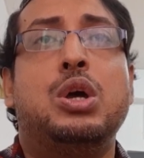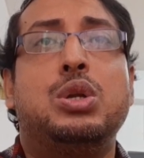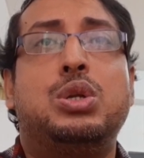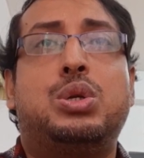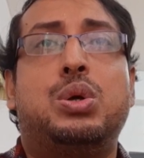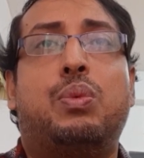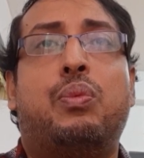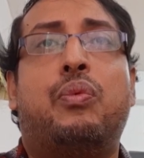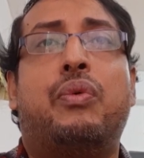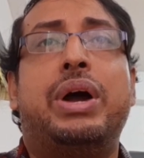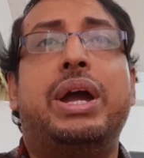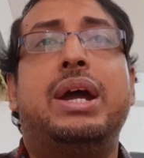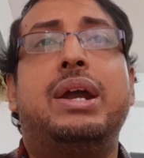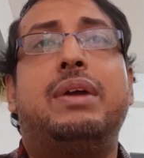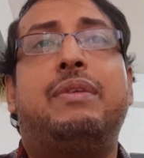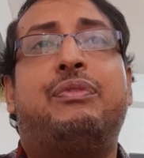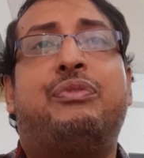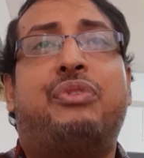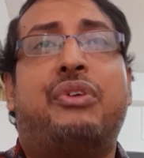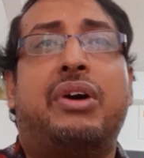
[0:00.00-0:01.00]
to
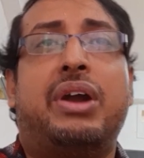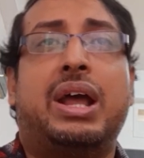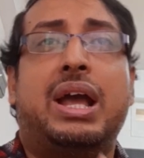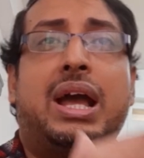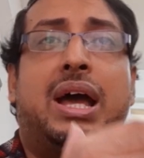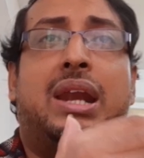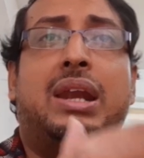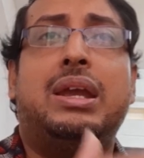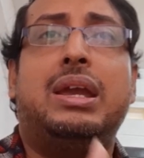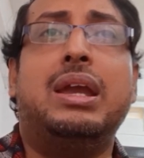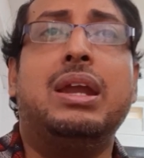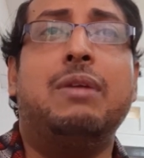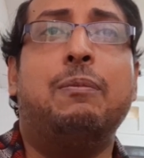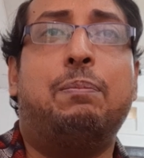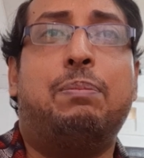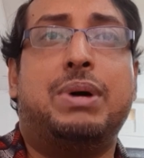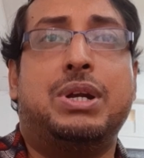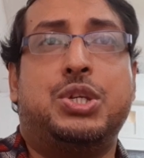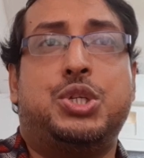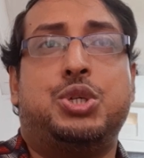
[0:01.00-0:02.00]
wait for an in
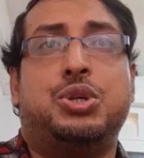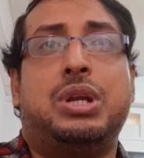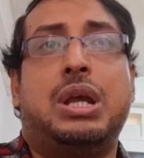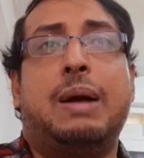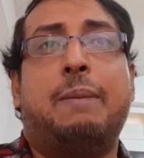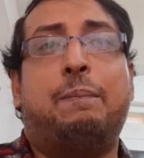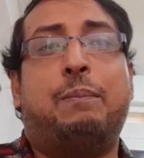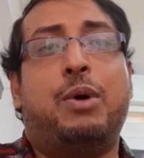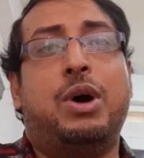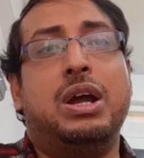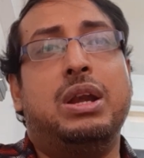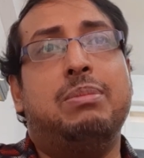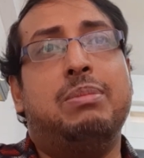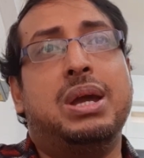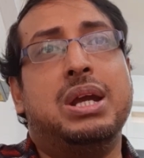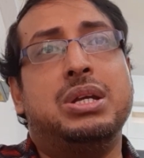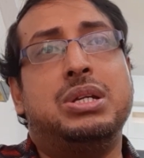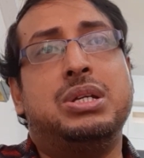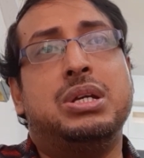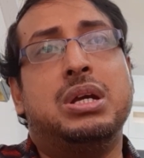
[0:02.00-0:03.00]
person
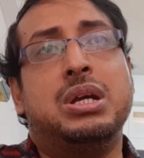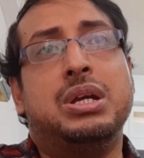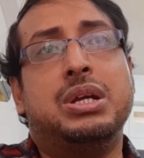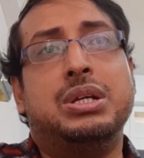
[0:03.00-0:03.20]
appointment